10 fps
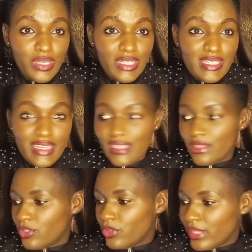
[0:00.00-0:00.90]
kids are, they
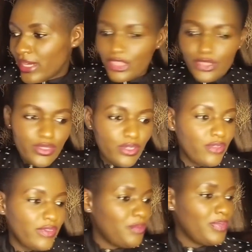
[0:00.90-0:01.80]
throw the cushions all
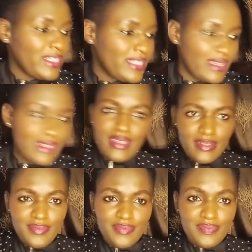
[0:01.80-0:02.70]
over the place and
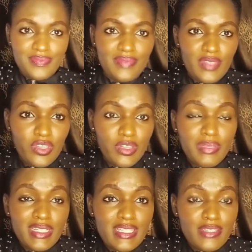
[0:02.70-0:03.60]
so the
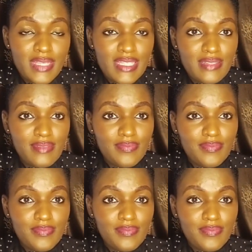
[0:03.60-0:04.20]
place is messy.